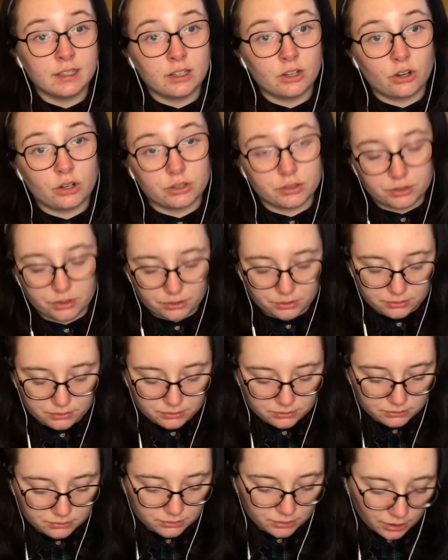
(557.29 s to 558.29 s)
on
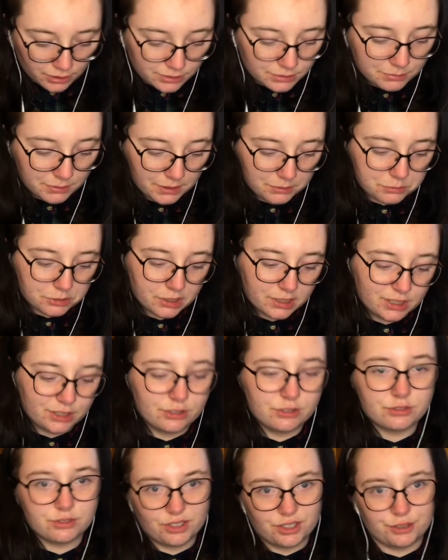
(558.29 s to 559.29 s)
Google Docs, but I'm trying to
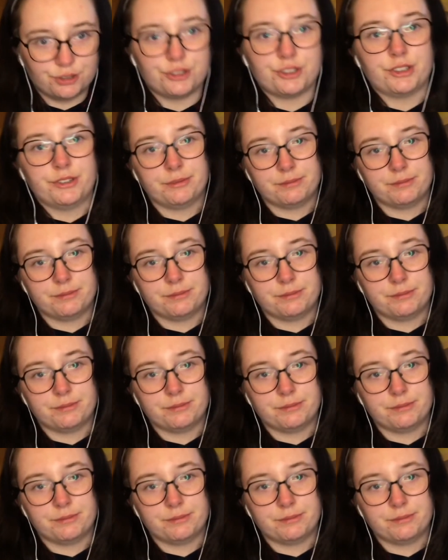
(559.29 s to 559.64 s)
use Notion